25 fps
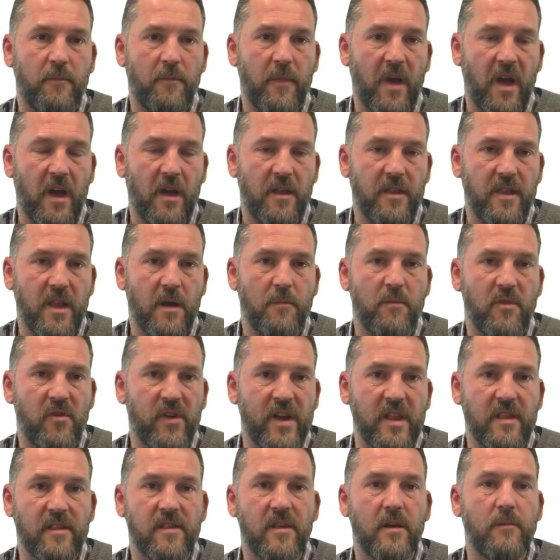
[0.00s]
number
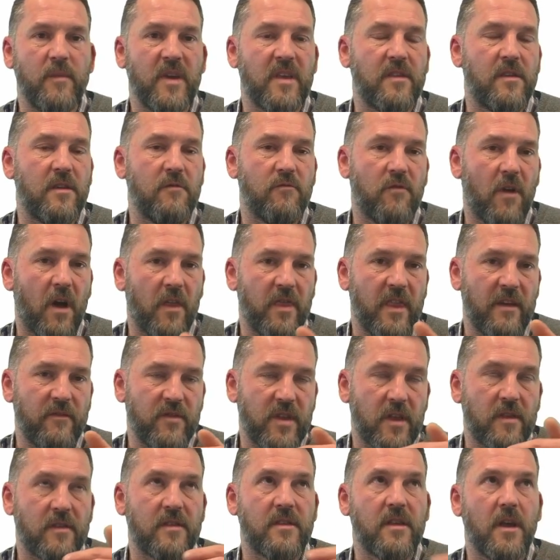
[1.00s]
in, so it means rather than having to
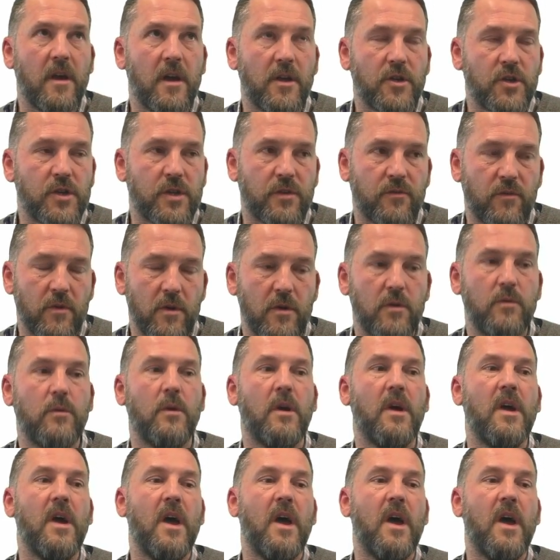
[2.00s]
search through